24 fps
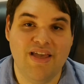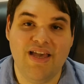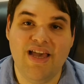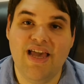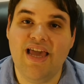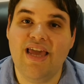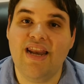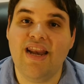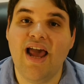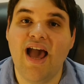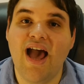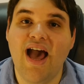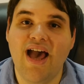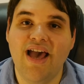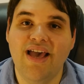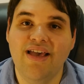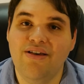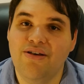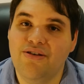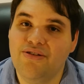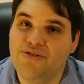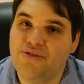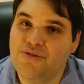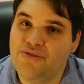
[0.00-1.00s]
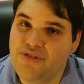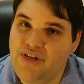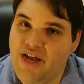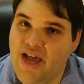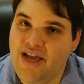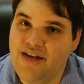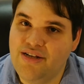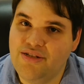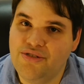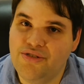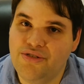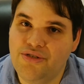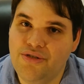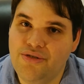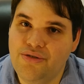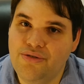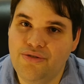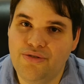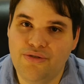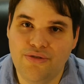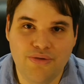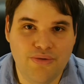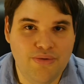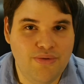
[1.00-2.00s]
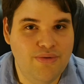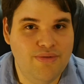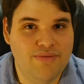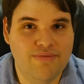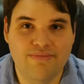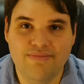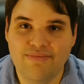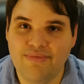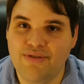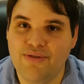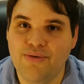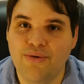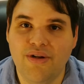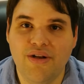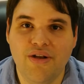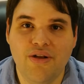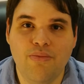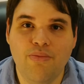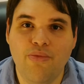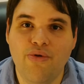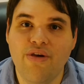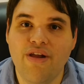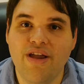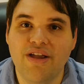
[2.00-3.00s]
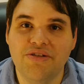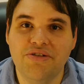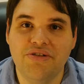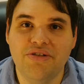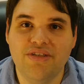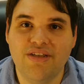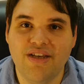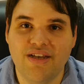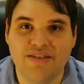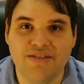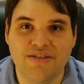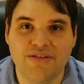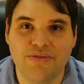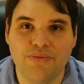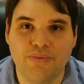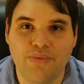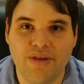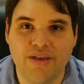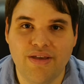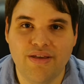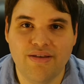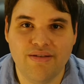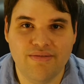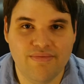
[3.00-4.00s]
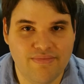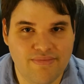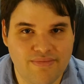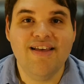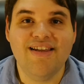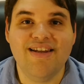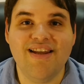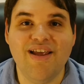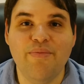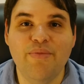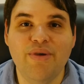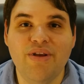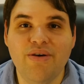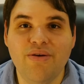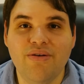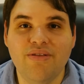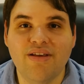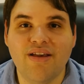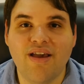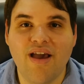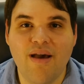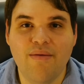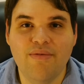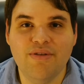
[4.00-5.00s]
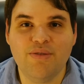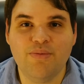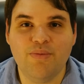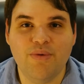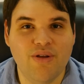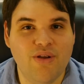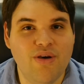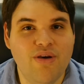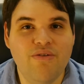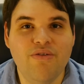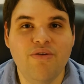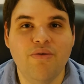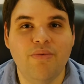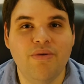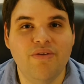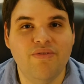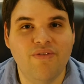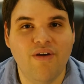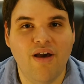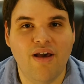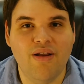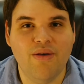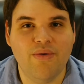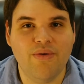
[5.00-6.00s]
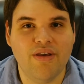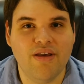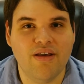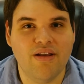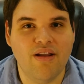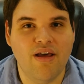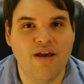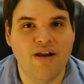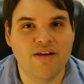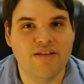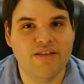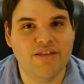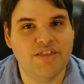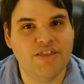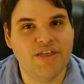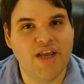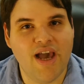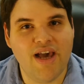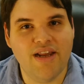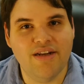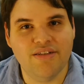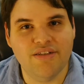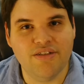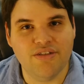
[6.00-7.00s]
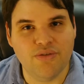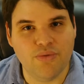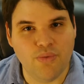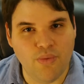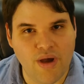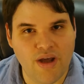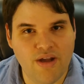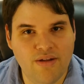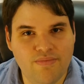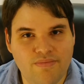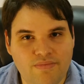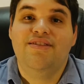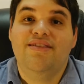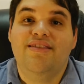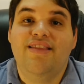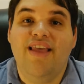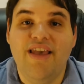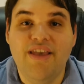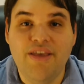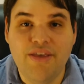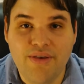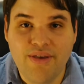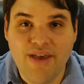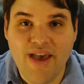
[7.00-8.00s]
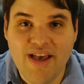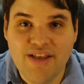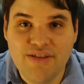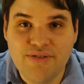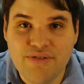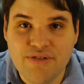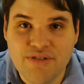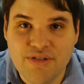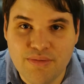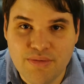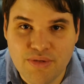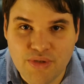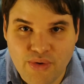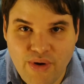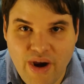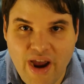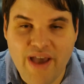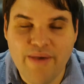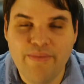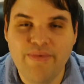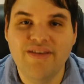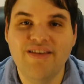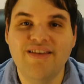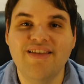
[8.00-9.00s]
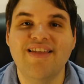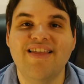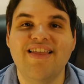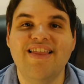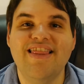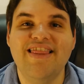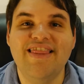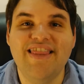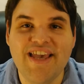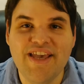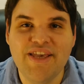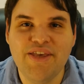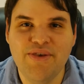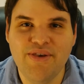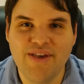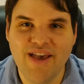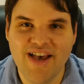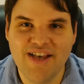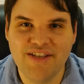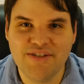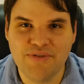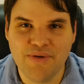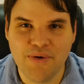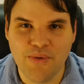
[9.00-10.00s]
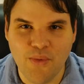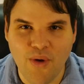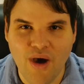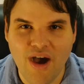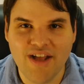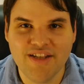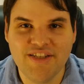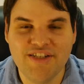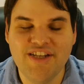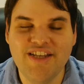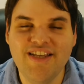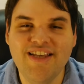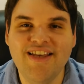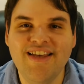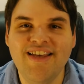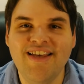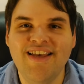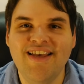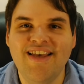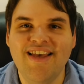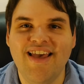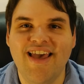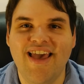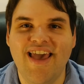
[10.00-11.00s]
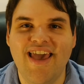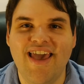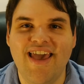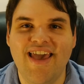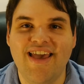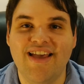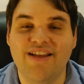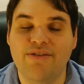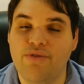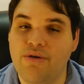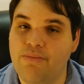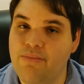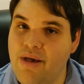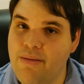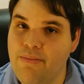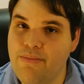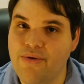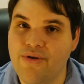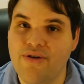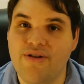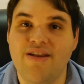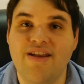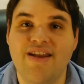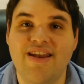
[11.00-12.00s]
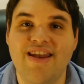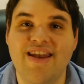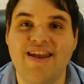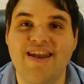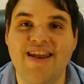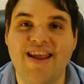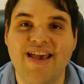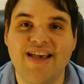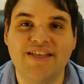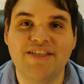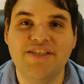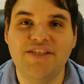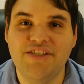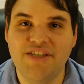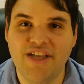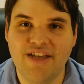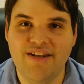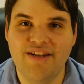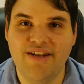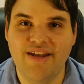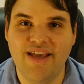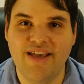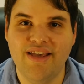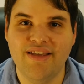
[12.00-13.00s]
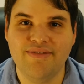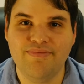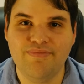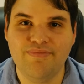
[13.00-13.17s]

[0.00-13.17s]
And I also challenge you to do a little more exercise this week. Let me know in the comments below if you'll be following along on the challenge as well. Thank you guys for subscribing. Thank you guys for watching. And remember, next Sunday,